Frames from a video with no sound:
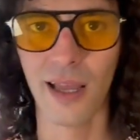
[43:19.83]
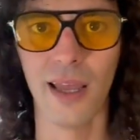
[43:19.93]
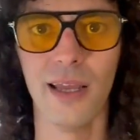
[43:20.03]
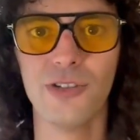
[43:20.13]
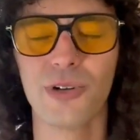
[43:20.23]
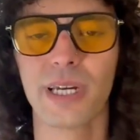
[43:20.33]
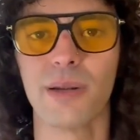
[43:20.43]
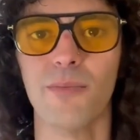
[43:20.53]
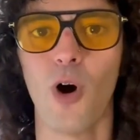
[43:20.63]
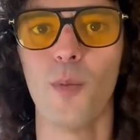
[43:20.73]

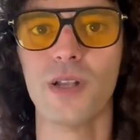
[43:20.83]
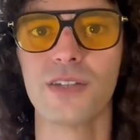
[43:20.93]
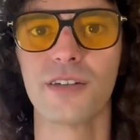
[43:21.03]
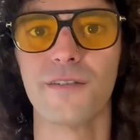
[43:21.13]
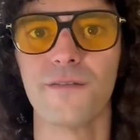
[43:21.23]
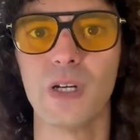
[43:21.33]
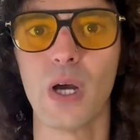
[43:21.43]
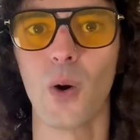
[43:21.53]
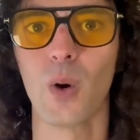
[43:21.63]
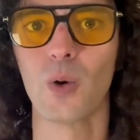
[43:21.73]
intricate moments of, you
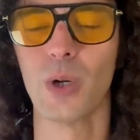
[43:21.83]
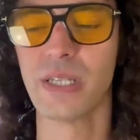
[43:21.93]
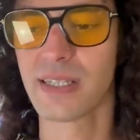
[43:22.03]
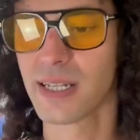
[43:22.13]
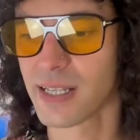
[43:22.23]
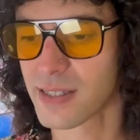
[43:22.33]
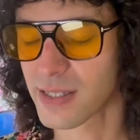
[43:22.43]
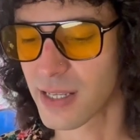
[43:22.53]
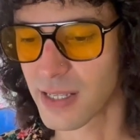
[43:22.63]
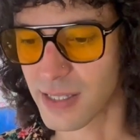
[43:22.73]
know,
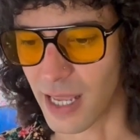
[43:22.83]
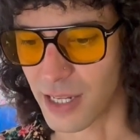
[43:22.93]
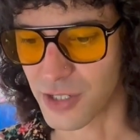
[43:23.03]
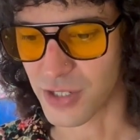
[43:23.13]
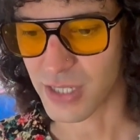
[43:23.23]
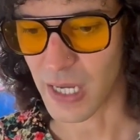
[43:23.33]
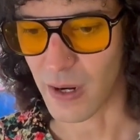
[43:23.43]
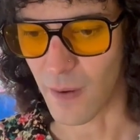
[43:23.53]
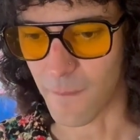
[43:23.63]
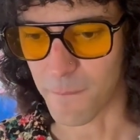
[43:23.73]
coincidences and just, you
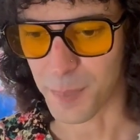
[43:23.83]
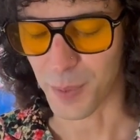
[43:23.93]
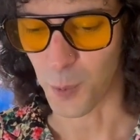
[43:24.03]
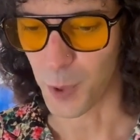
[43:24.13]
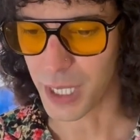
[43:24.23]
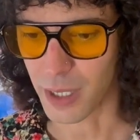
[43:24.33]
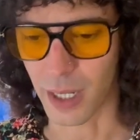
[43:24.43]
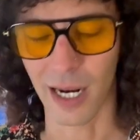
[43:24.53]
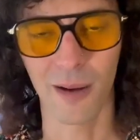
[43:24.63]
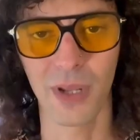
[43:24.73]
know, weird.
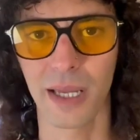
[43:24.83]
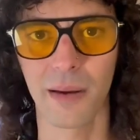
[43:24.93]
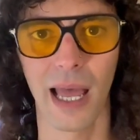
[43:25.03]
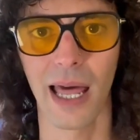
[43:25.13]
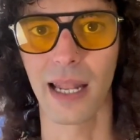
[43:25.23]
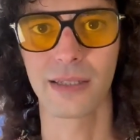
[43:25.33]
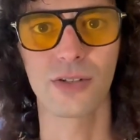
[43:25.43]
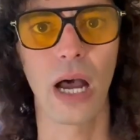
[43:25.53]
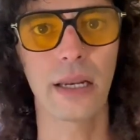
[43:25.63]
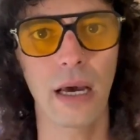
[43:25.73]
And I'm like,
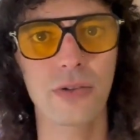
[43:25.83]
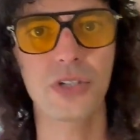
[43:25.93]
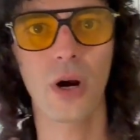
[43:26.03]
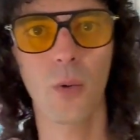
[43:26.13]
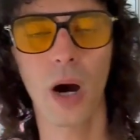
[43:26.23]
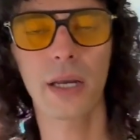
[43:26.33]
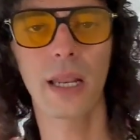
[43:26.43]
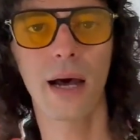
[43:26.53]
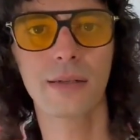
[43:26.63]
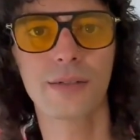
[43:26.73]
so I now start walking
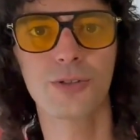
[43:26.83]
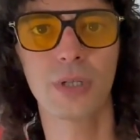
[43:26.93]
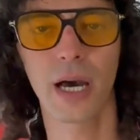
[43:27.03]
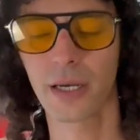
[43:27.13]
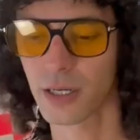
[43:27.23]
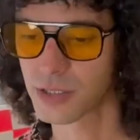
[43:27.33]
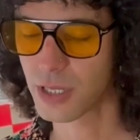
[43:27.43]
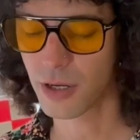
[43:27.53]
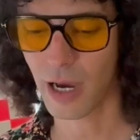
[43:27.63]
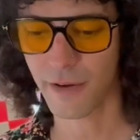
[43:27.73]
down the street. I
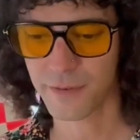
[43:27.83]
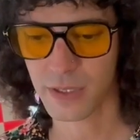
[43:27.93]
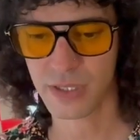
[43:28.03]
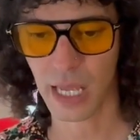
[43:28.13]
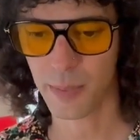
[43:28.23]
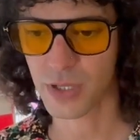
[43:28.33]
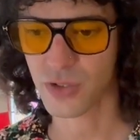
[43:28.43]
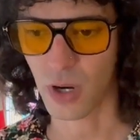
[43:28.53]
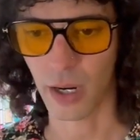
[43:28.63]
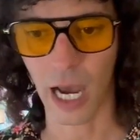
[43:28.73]
continue after this happens,
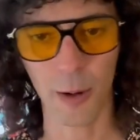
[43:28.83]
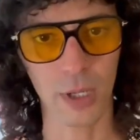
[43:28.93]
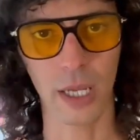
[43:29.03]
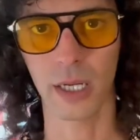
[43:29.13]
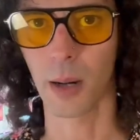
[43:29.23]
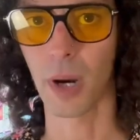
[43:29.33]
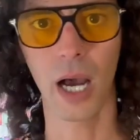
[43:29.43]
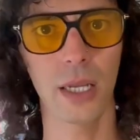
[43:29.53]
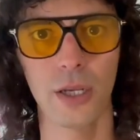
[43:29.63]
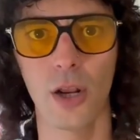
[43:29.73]
so on. I'm like, am
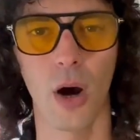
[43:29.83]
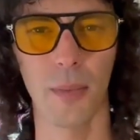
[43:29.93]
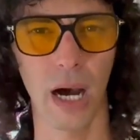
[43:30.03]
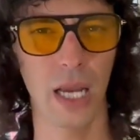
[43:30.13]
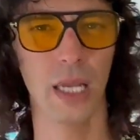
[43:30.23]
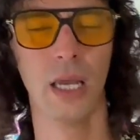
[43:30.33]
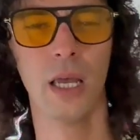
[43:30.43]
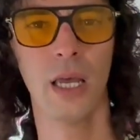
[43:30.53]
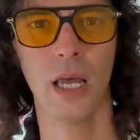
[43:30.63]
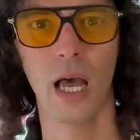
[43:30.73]
I, you know, am I,
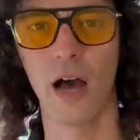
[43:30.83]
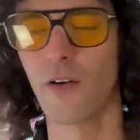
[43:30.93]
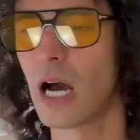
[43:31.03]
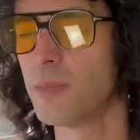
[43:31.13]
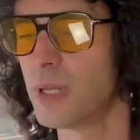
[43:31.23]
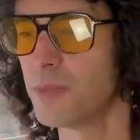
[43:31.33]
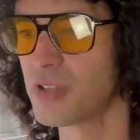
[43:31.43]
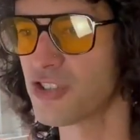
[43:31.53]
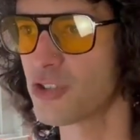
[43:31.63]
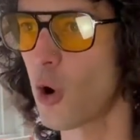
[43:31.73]
have I been
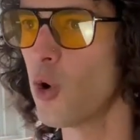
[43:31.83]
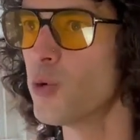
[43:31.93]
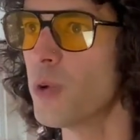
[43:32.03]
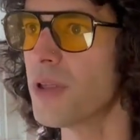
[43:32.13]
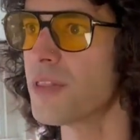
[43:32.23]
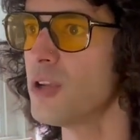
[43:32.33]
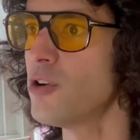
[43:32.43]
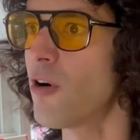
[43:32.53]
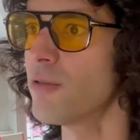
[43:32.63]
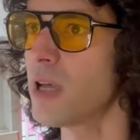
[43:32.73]
bestowed with, you
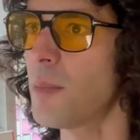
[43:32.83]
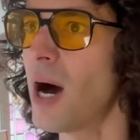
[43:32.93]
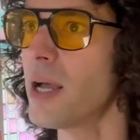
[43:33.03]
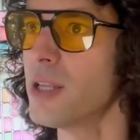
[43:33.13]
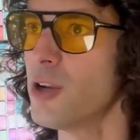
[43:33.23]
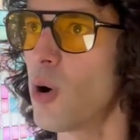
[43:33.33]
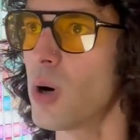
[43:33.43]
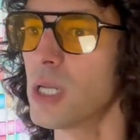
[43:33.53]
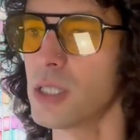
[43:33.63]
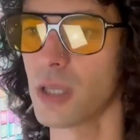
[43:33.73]
know, am I, you know,
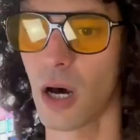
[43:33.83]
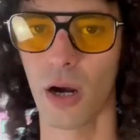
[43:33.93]
the,